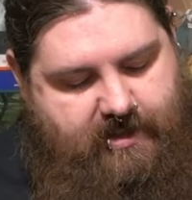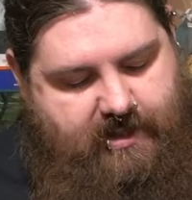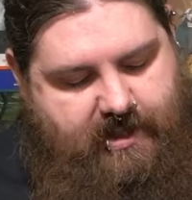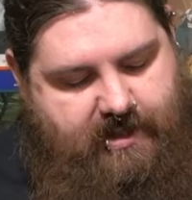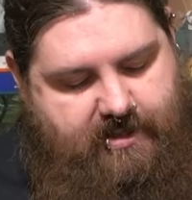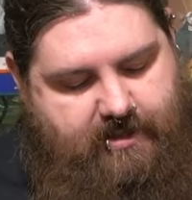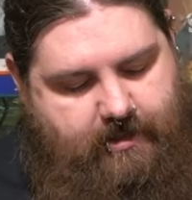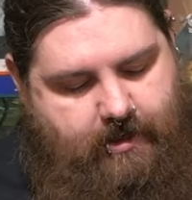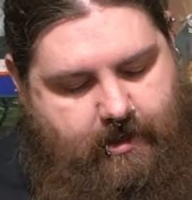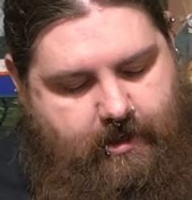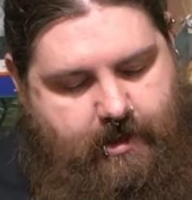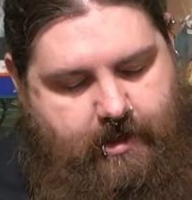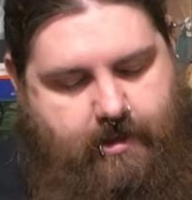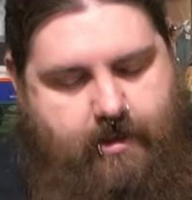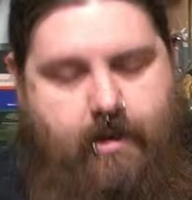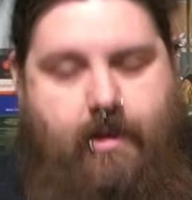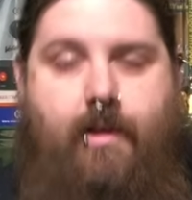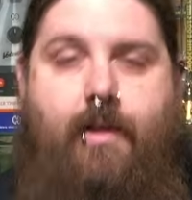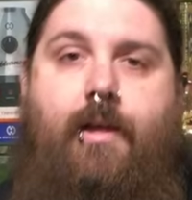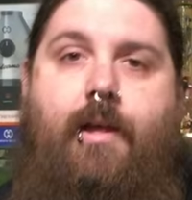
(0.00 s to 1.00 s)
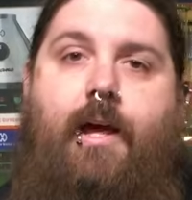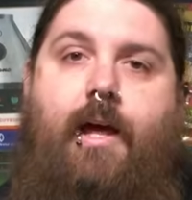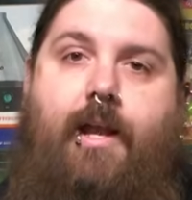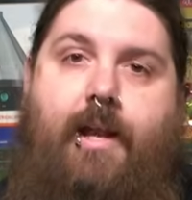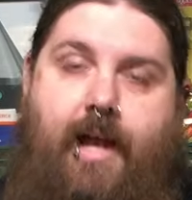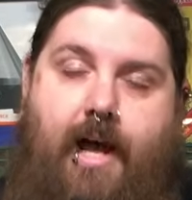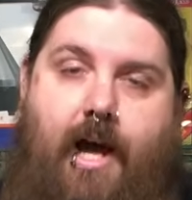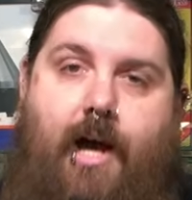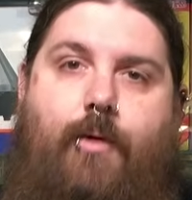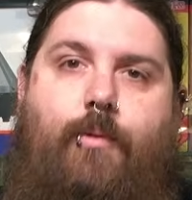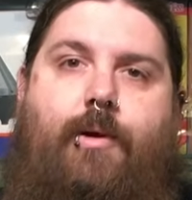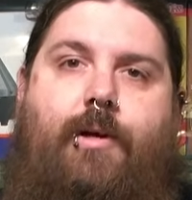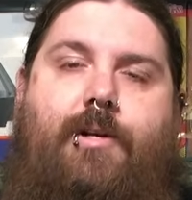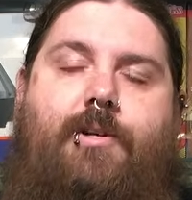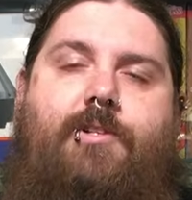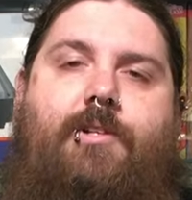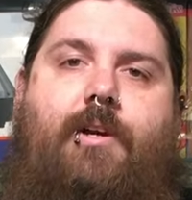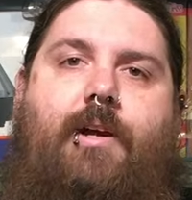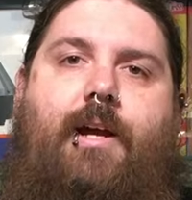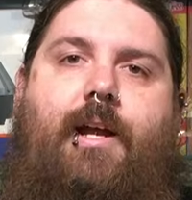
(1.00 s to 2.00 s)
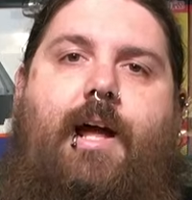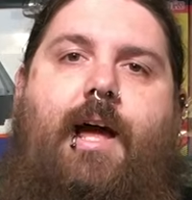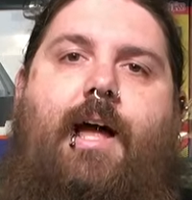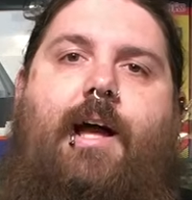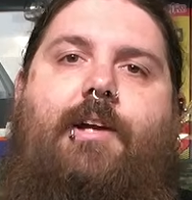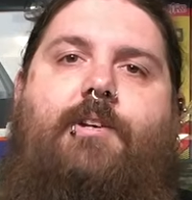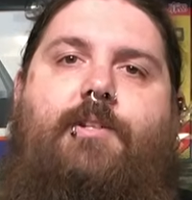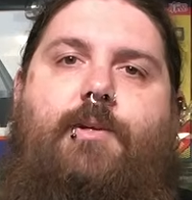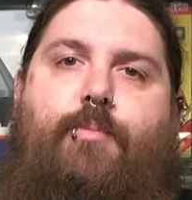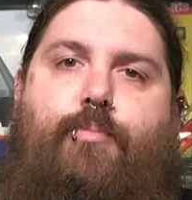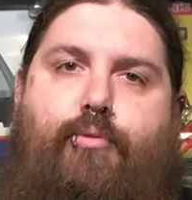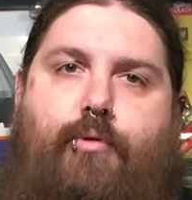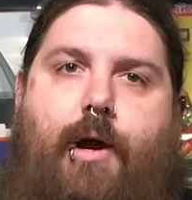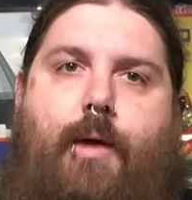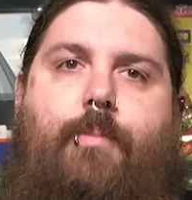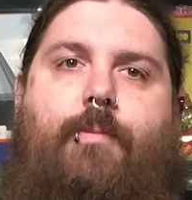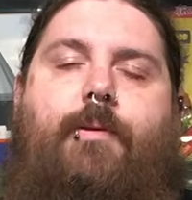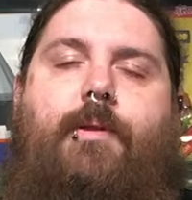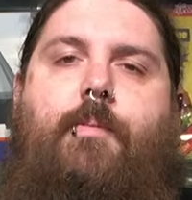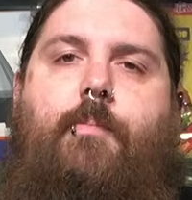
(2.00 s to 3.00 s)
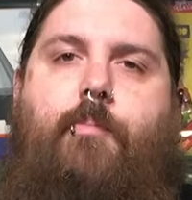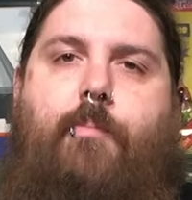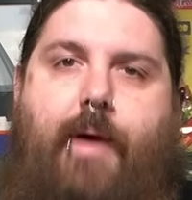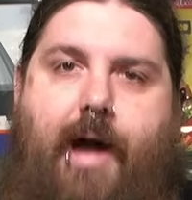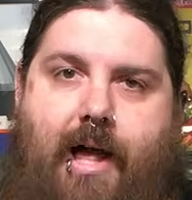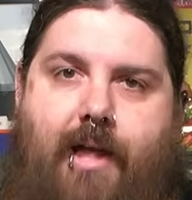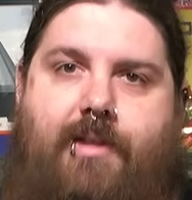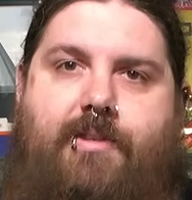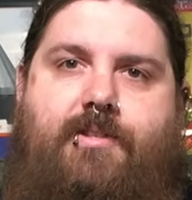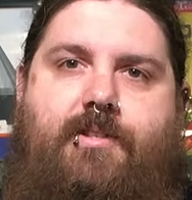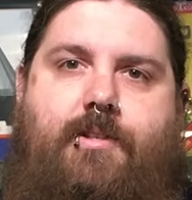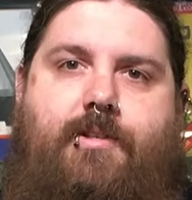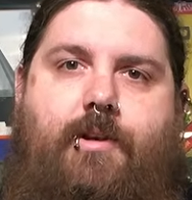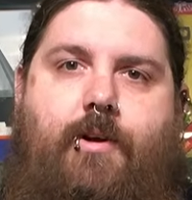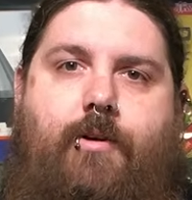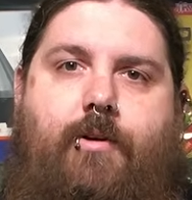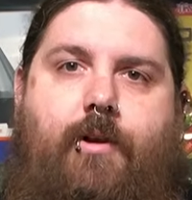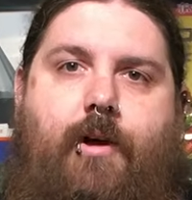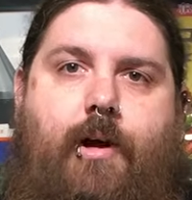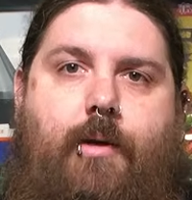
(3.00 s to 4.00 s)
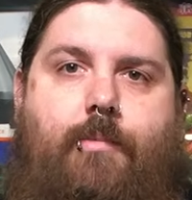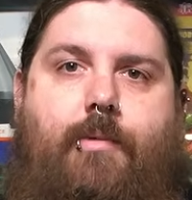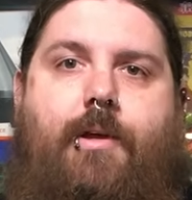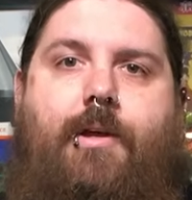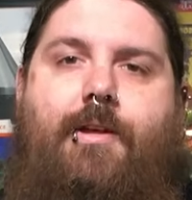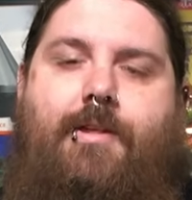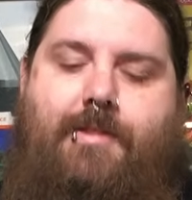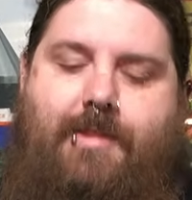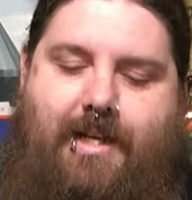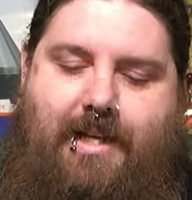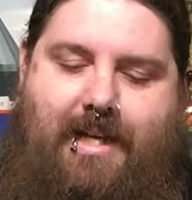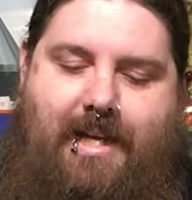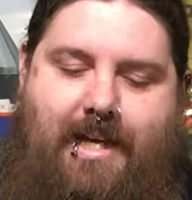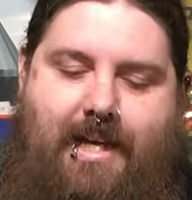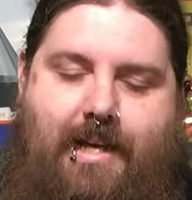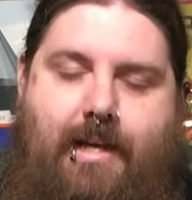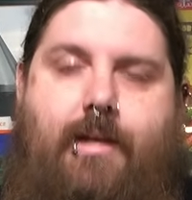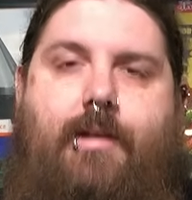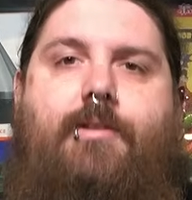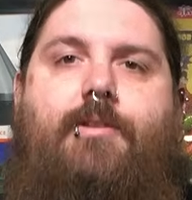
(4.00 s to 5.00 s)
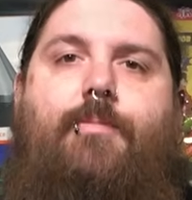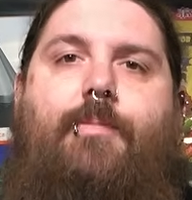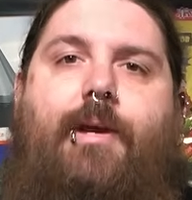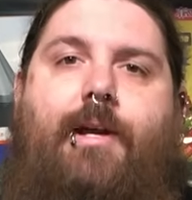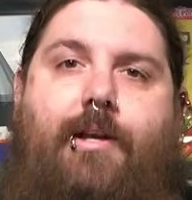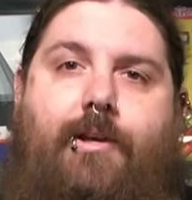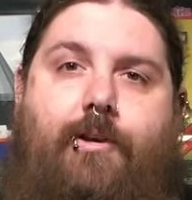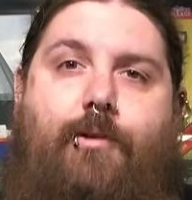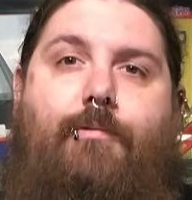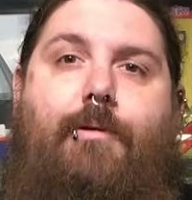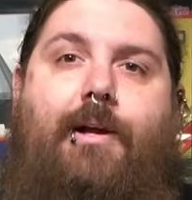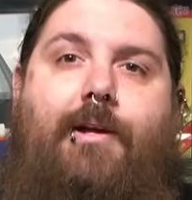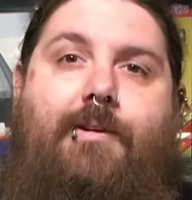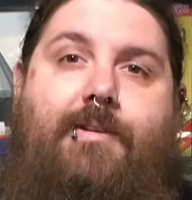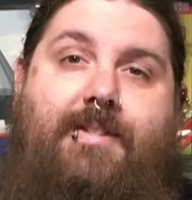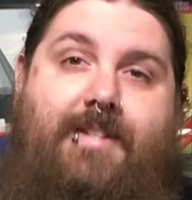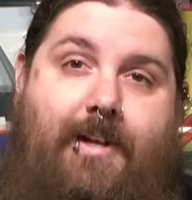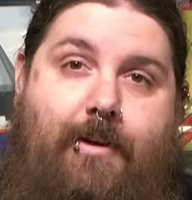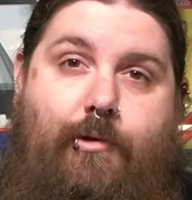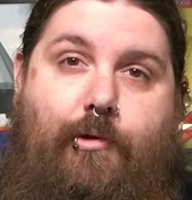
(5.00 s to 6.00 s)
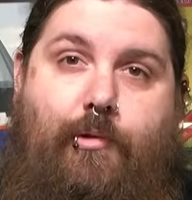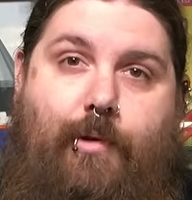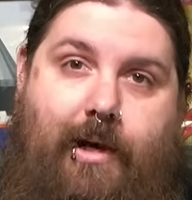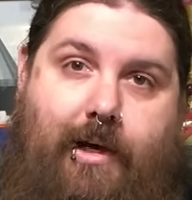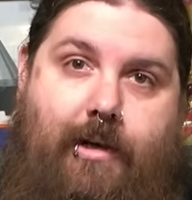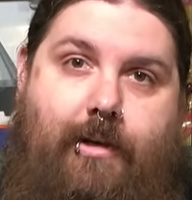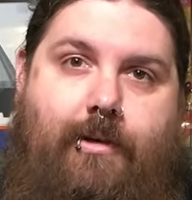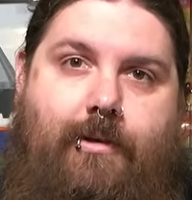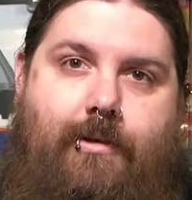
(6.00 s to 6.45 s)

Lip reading: get started. And now we're going to show you how to actually properly balance the tone arm, the key to making your record sound great.